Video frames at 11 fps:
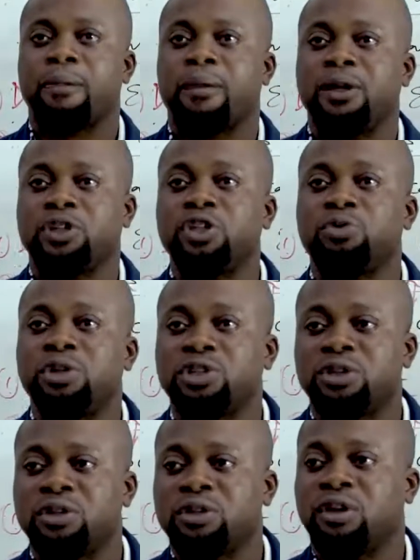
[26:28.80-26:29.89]
a
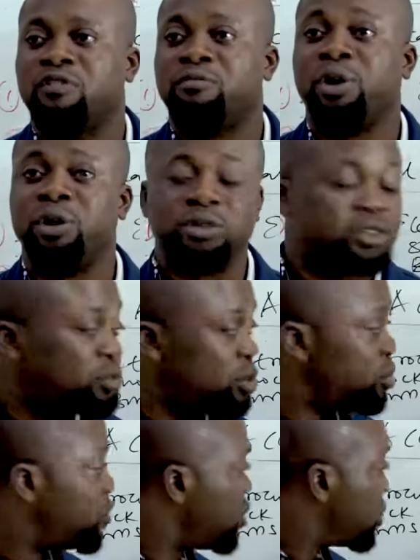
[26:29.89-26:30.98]
situation of burns, which
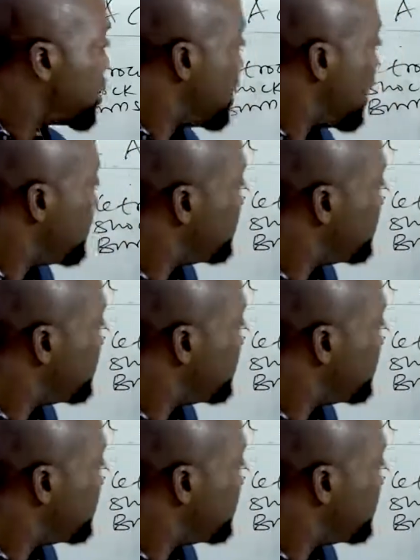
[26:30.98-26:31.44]
we consider